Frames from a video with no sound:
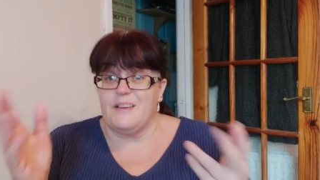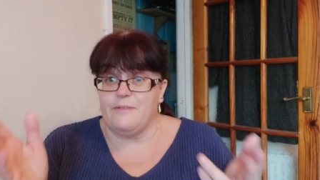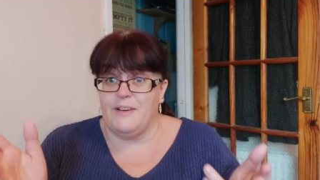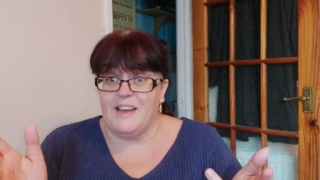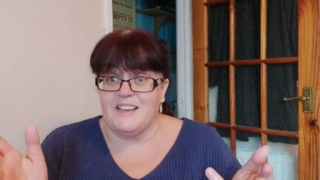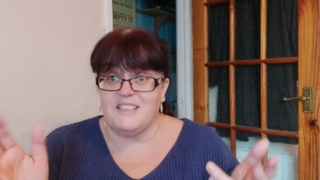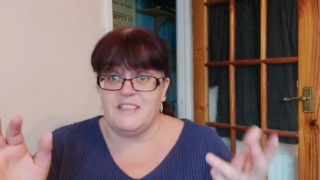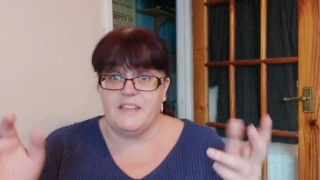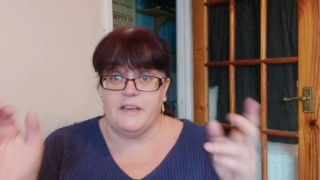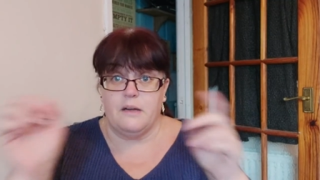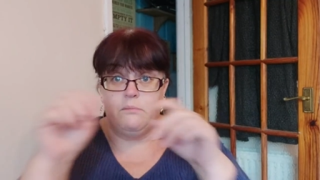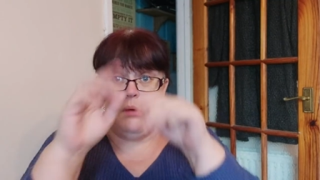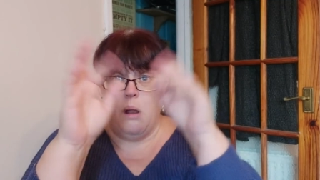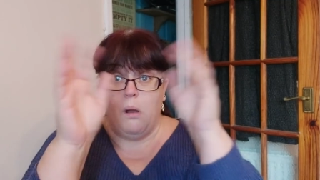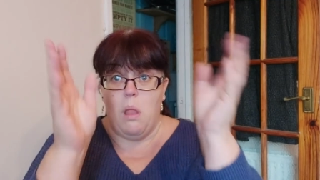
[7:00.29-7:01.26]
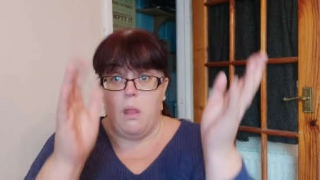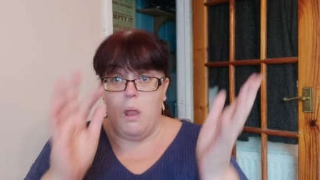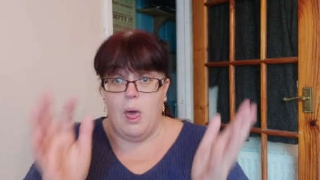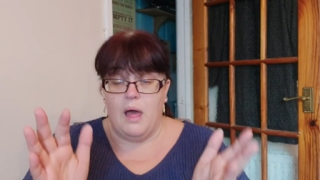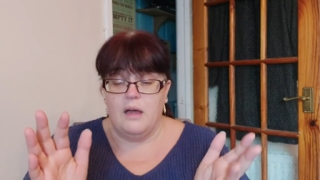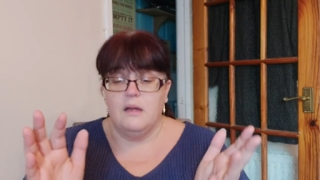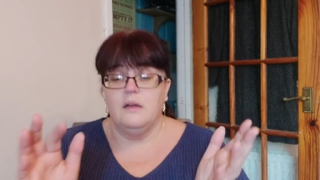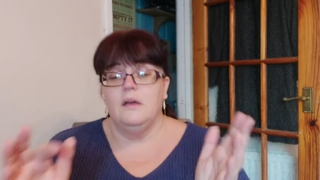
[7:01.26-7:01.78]
flexi, they go blah, blah,
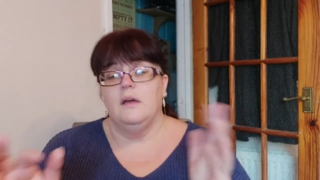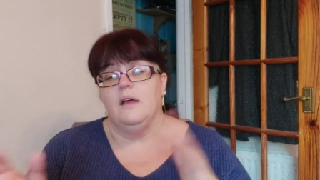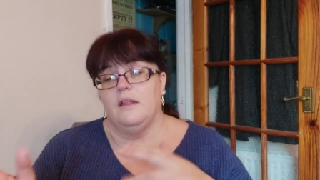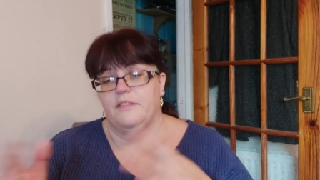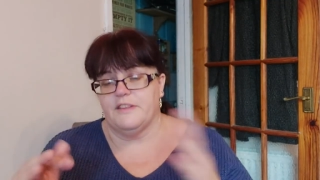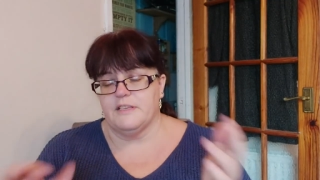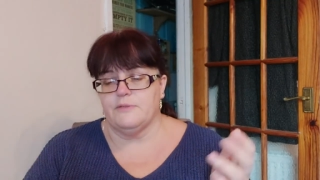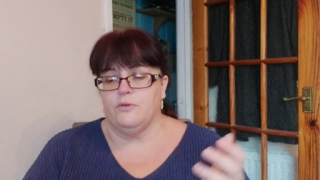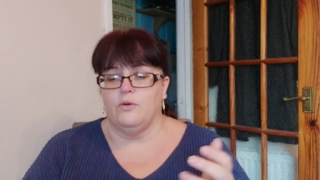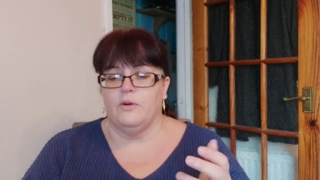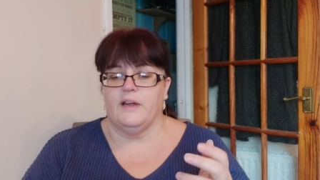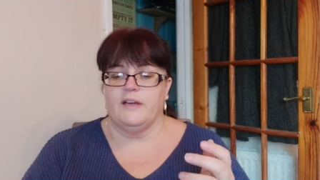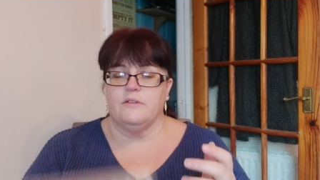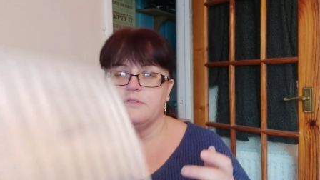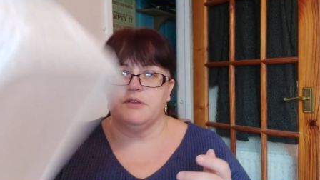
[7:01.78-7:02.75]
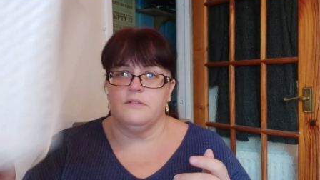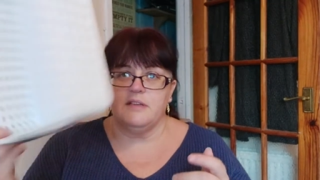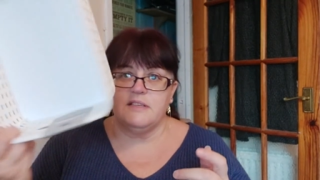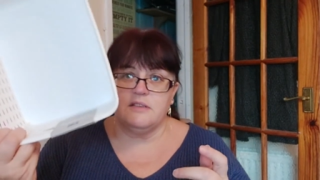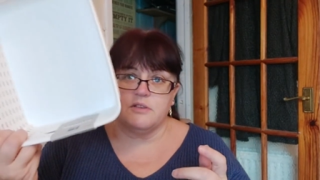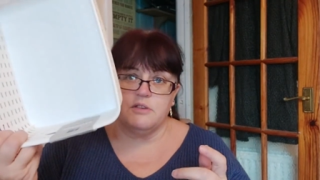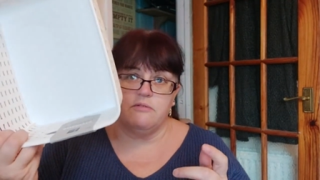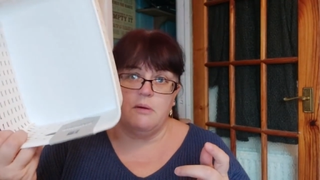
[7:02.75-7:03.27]
blah, and things fall out. So
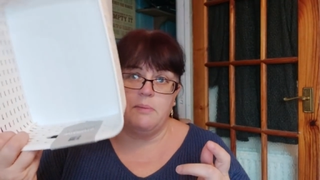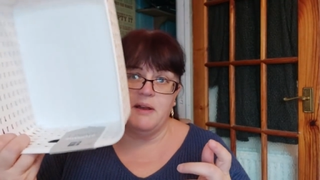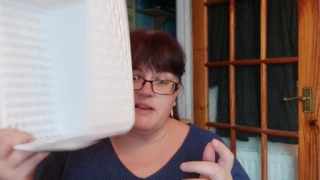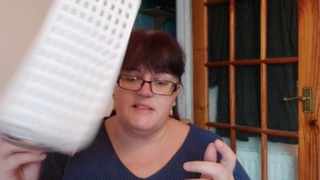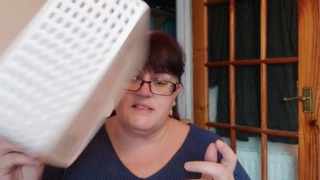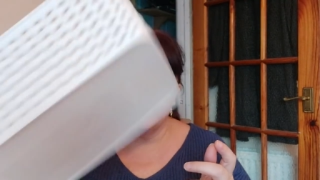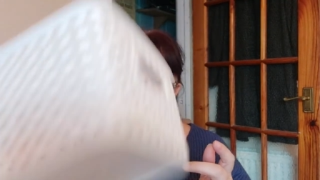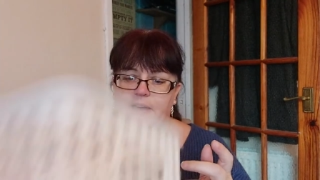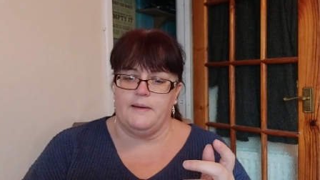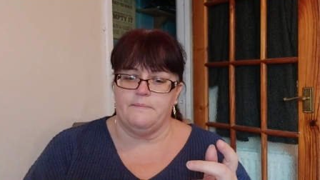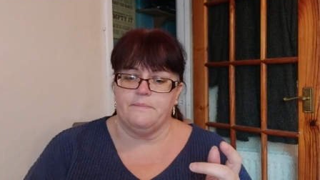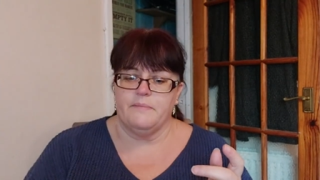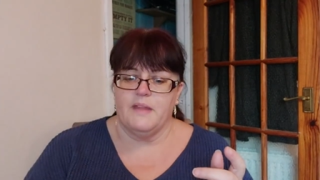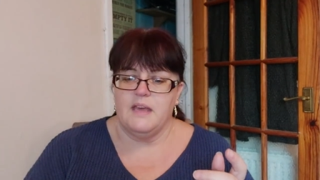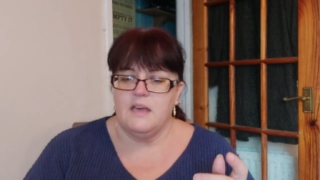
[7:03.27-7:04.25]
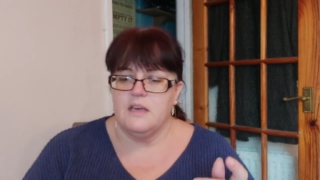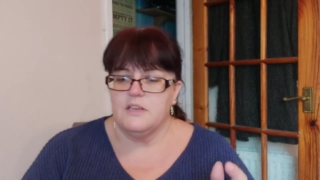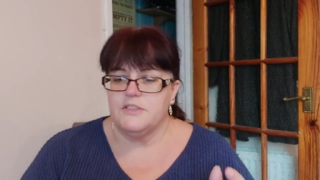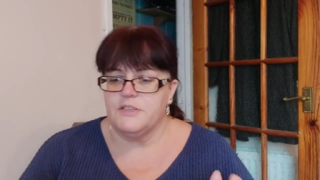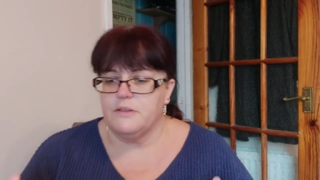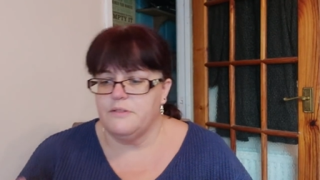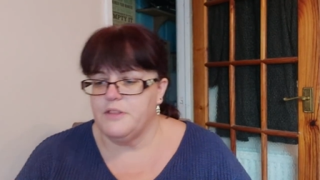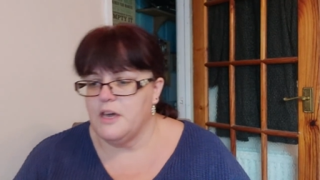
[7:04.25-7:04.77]
these are to replace that.
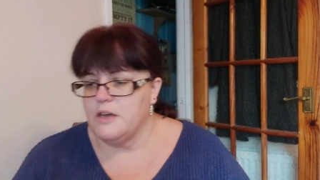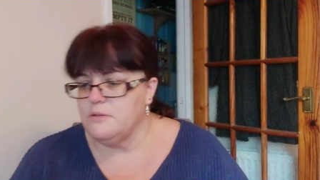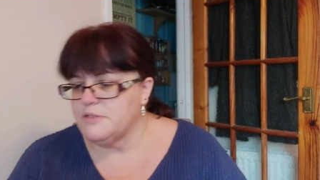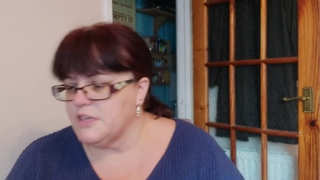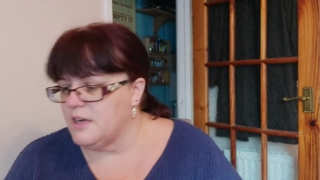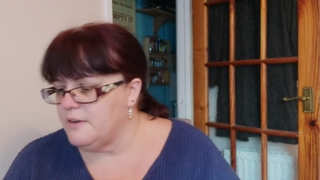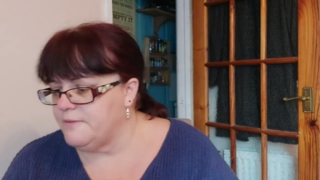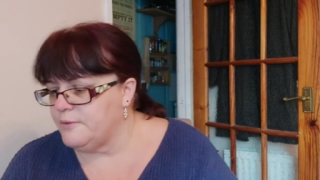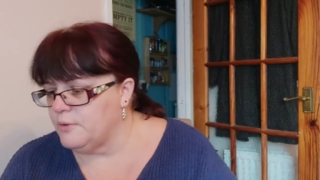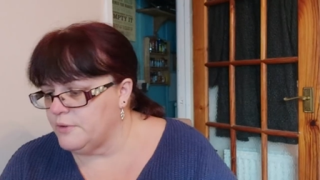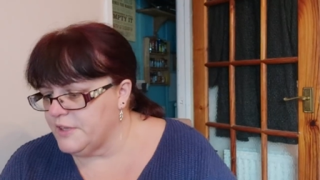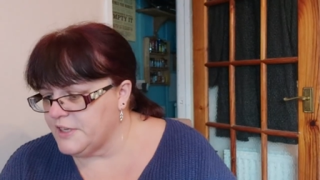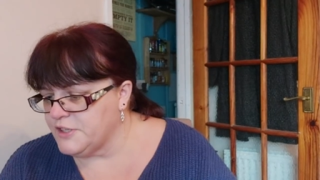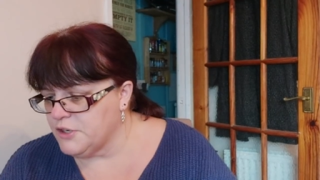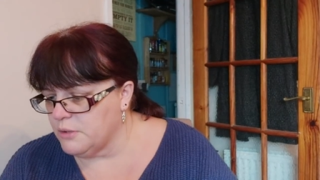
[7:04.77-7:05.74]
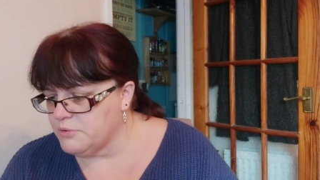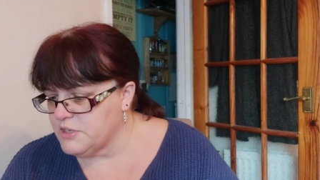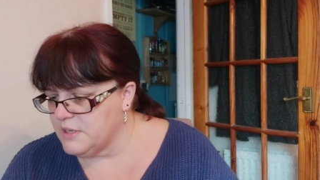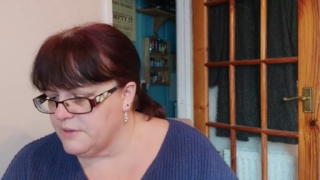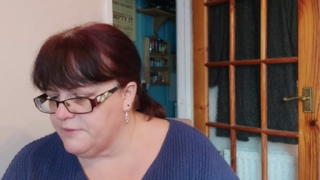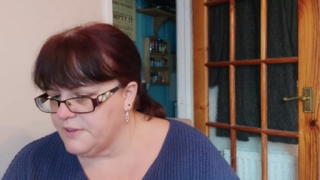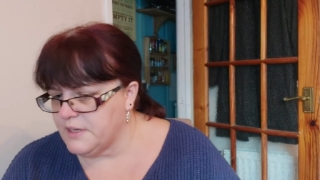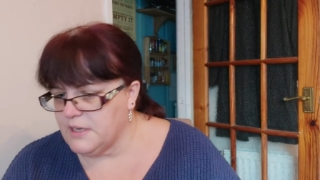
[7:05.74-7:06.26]
So those are for the top
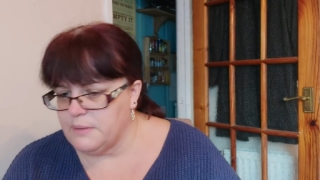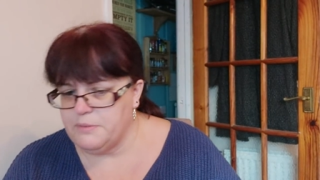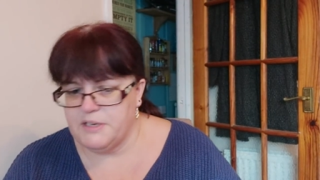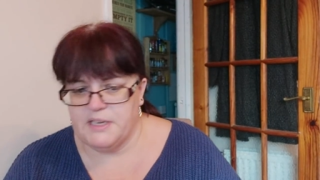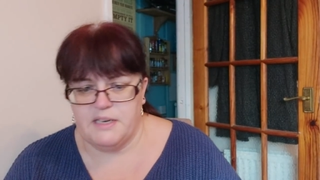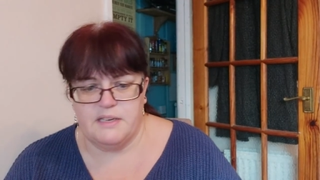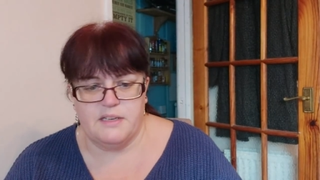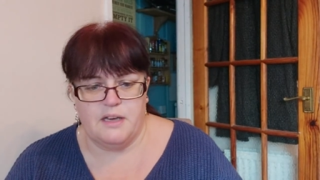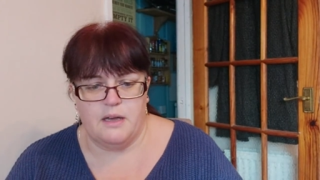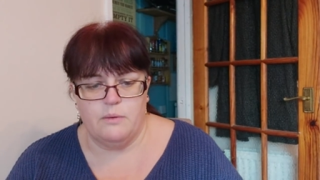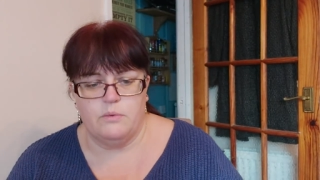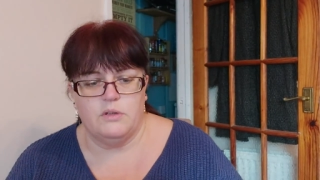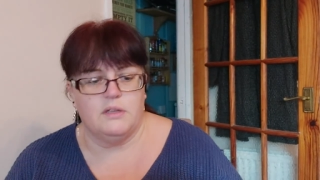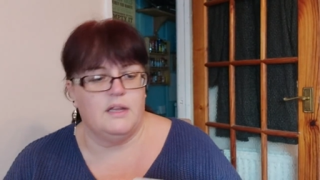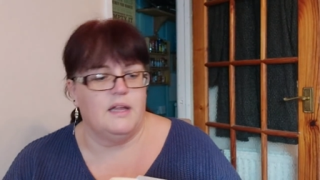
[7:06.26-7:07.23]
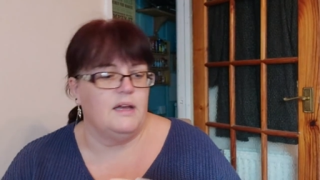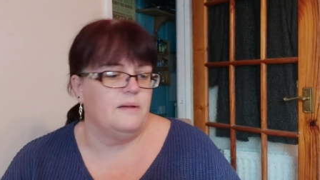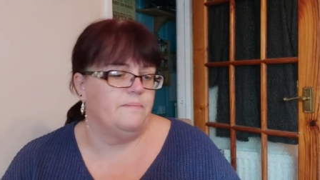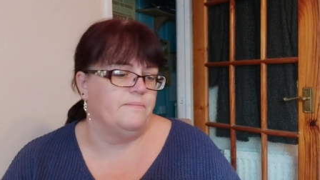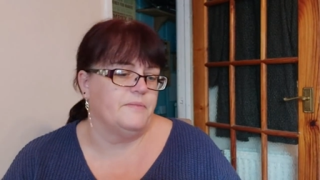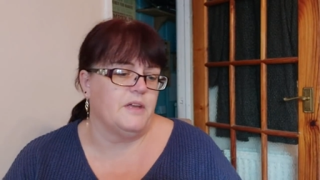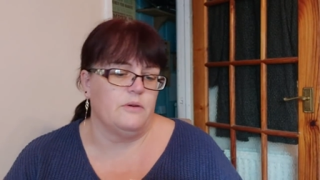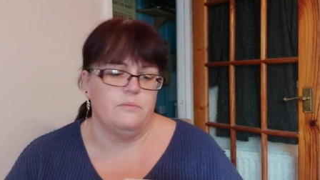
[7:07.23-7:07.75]
shelf of the cupboard, and I will
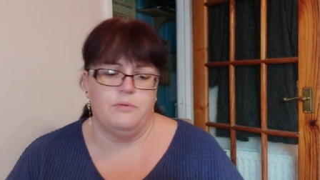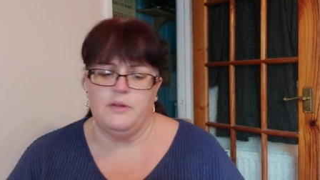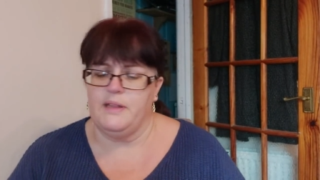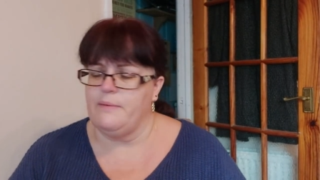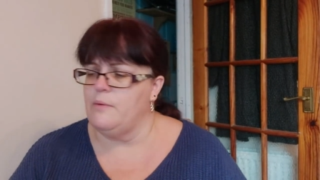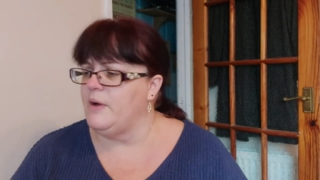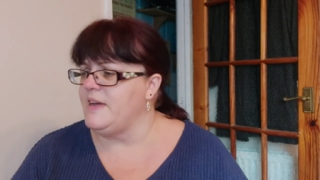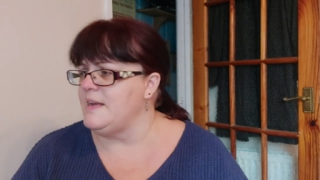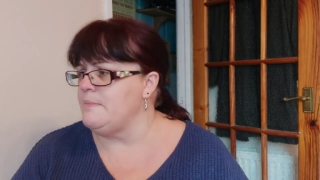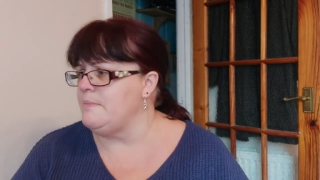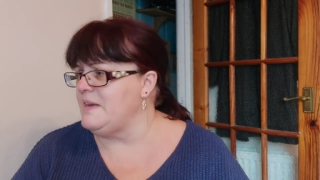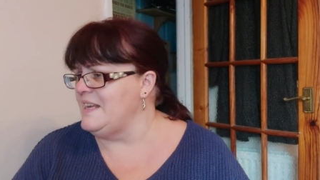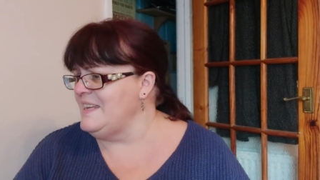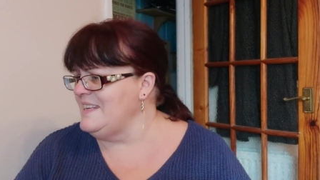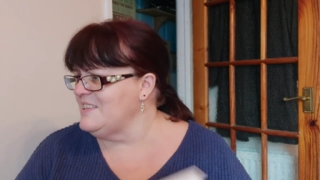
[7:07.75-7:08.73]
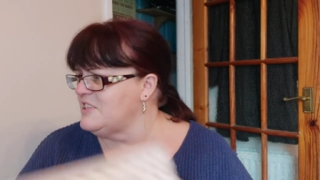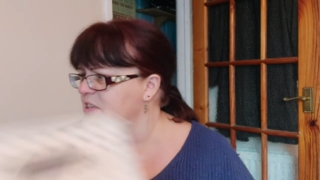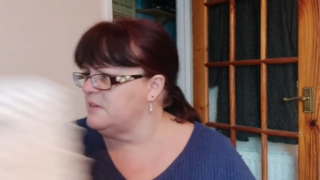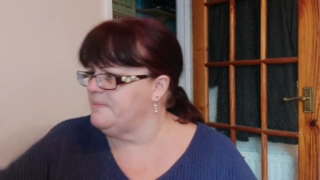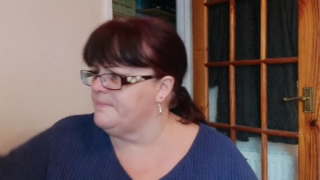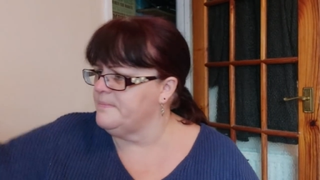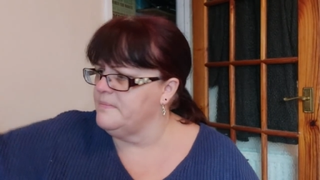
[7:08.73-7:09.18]
go and put them away in a minute.